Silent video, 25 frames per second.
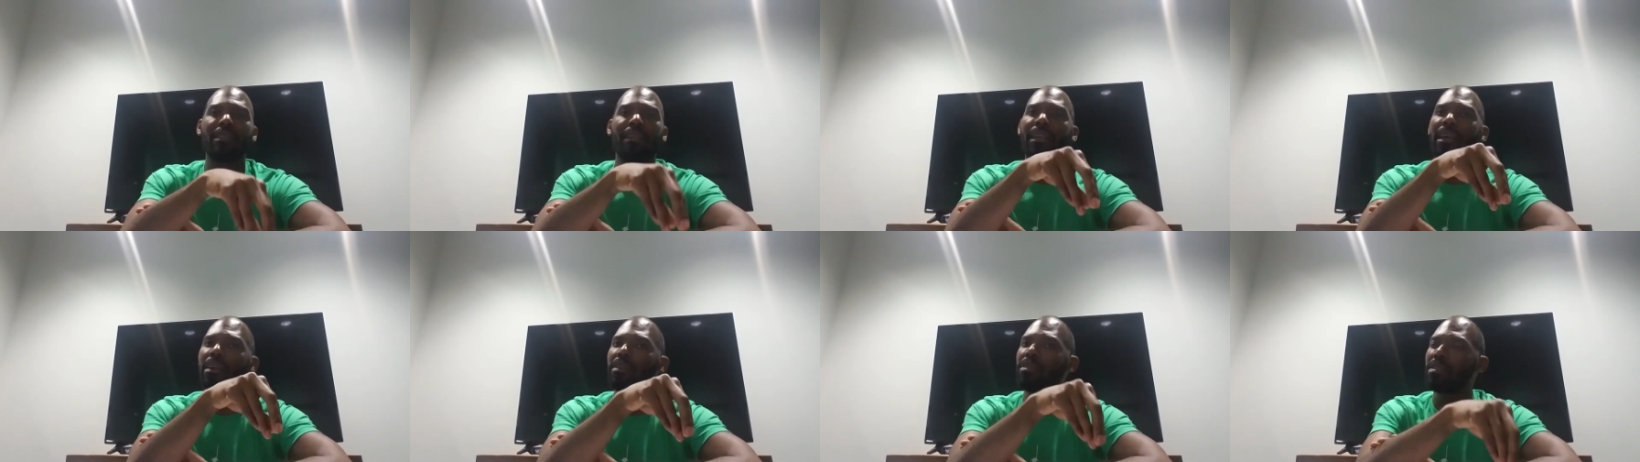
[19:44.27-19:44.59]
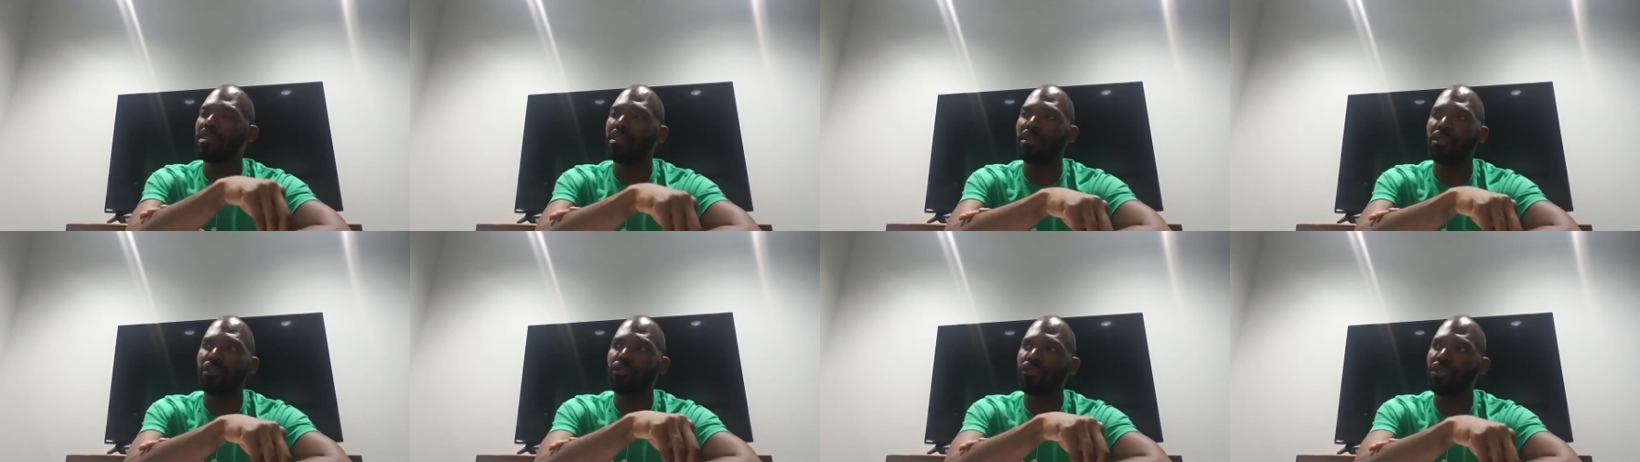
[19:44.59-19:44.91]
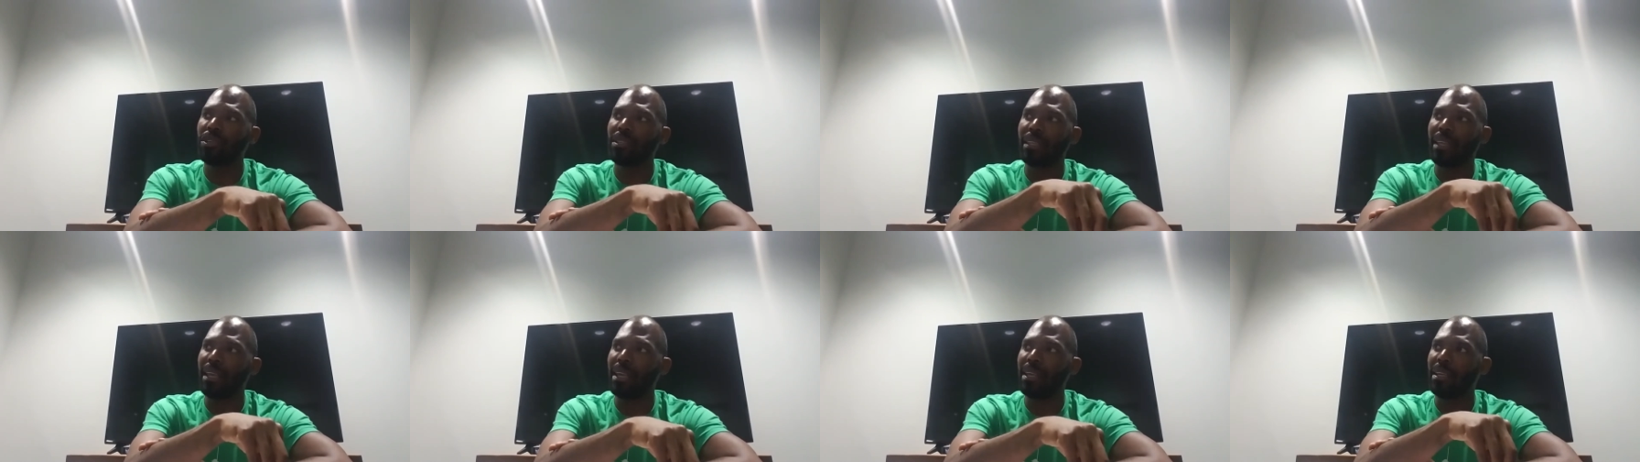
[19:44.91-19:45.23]
and I'll still
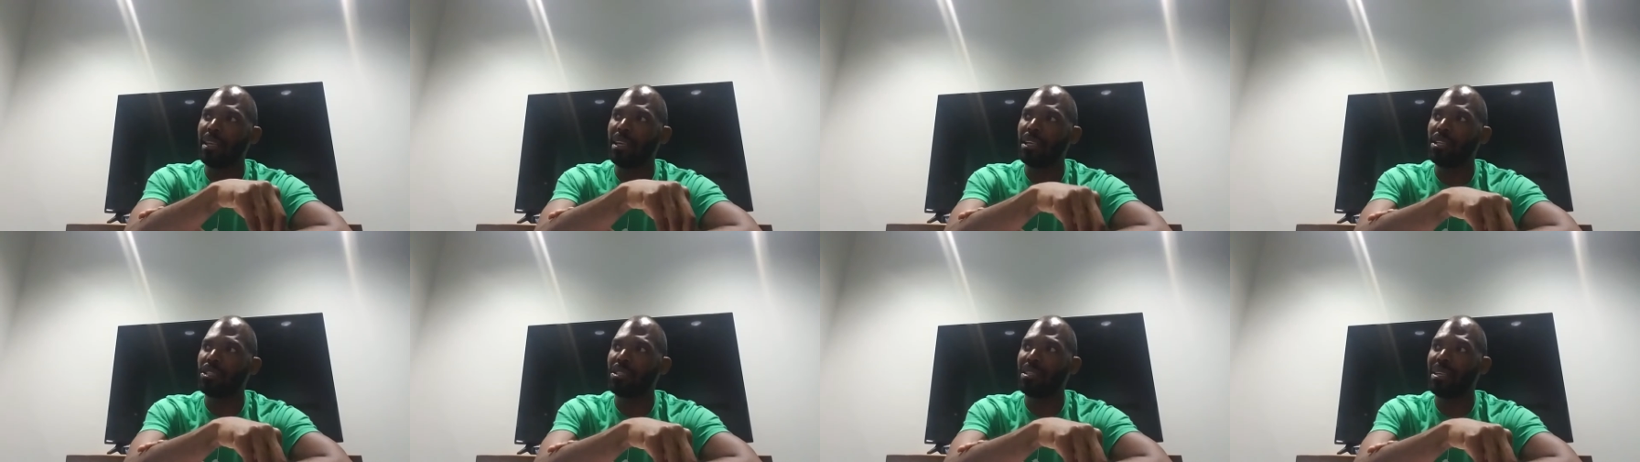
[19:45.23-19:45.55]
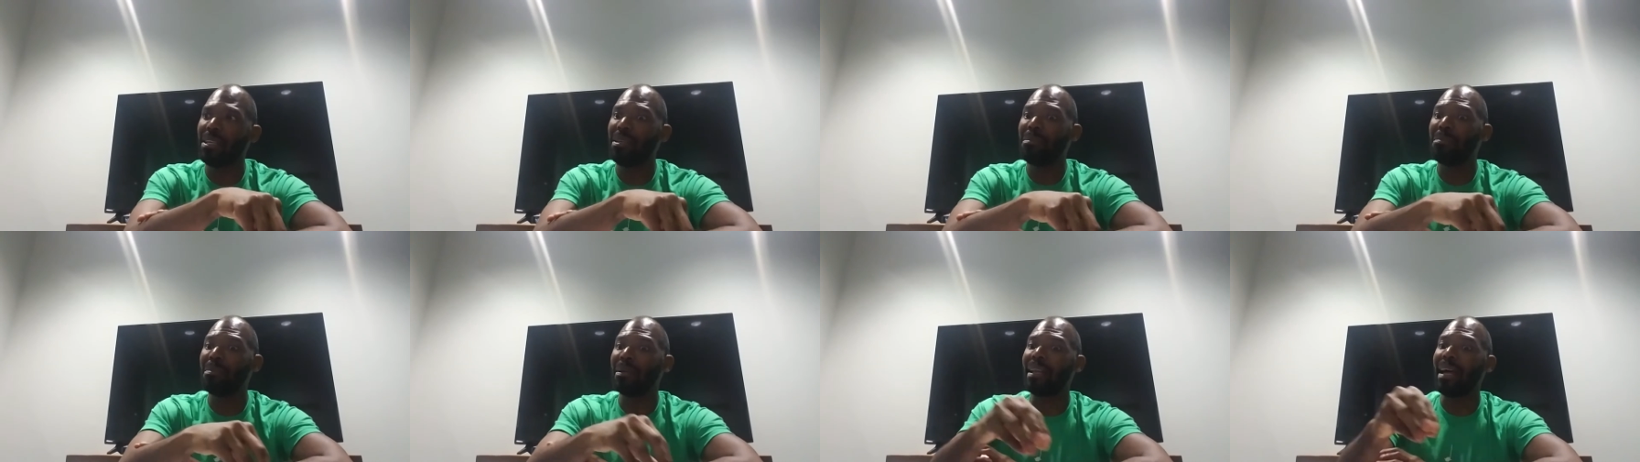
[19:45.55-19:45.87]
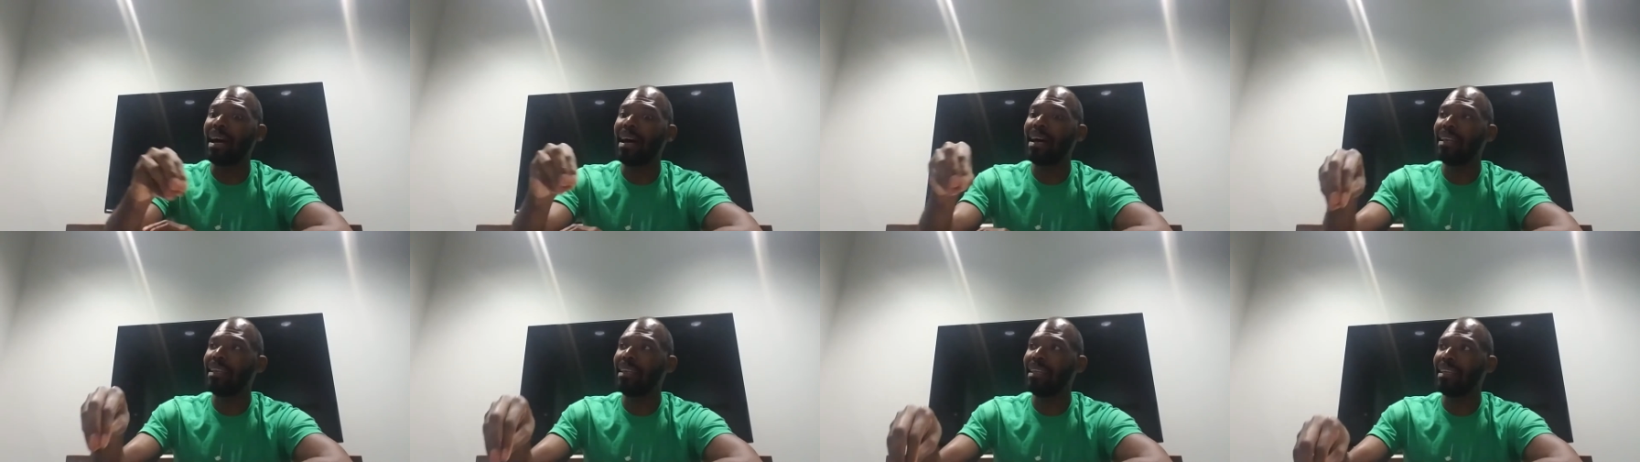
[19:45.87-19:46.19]
treat the ADHD,
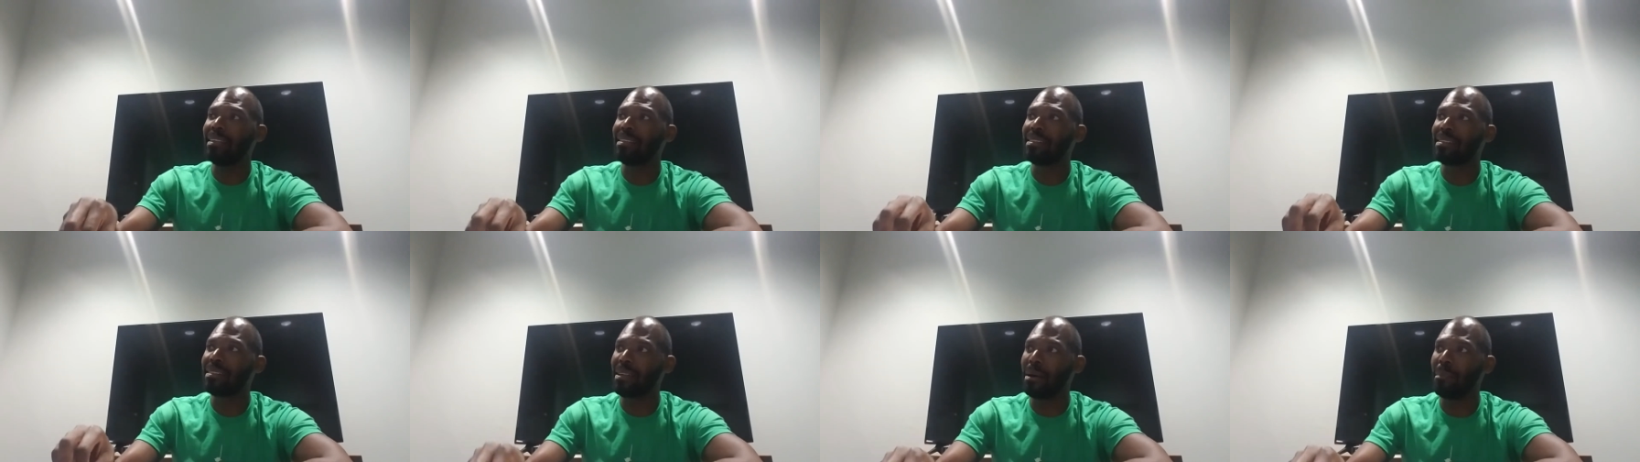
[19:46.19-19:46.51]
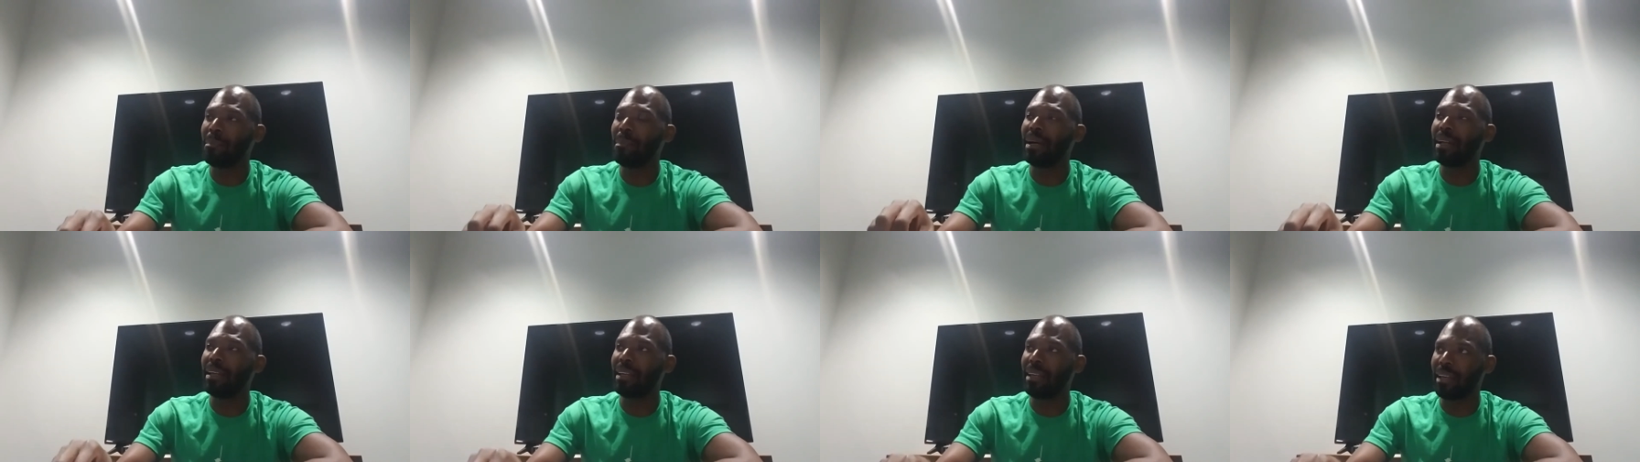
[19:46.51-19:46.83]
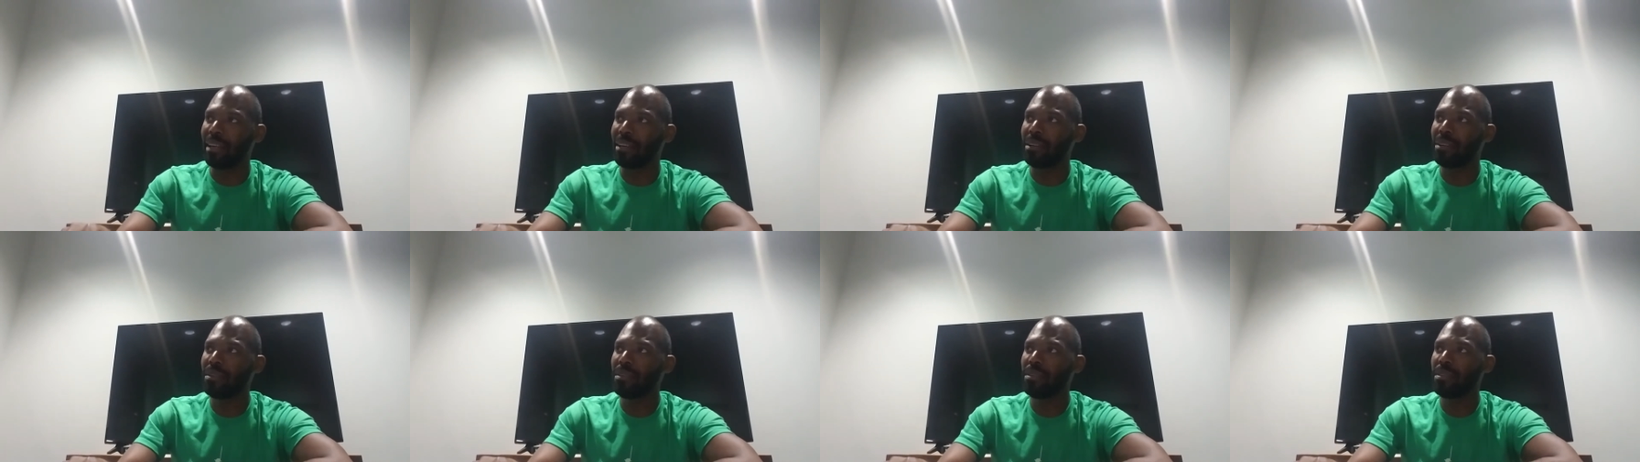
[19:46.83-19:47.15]
but I need
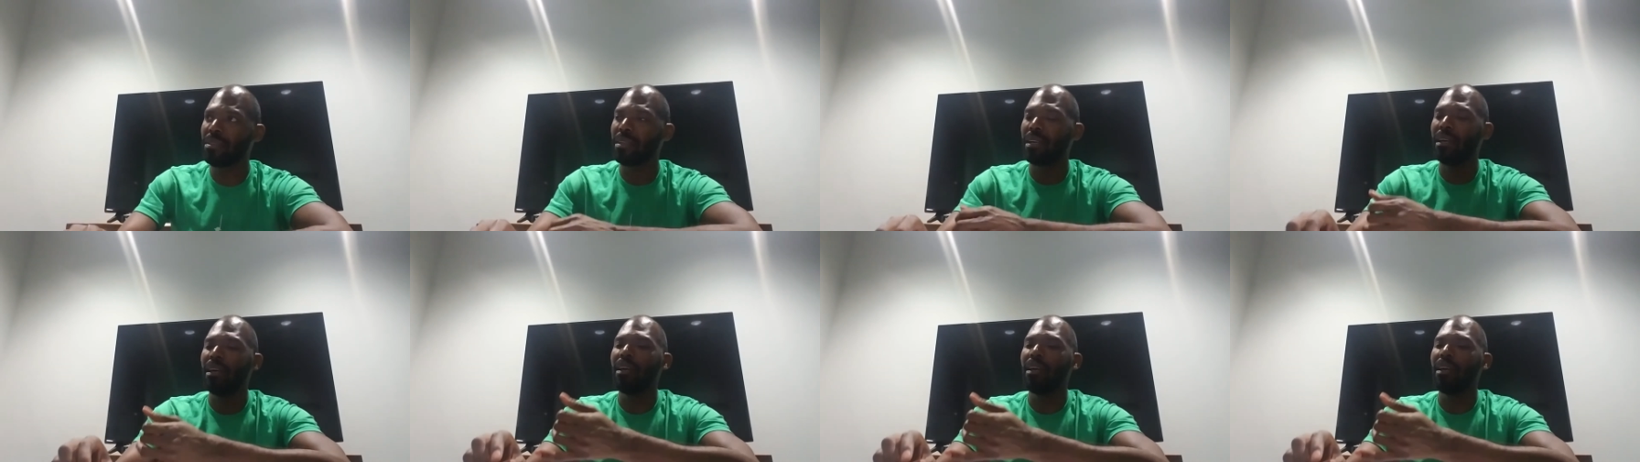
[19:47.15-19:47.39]
somebody else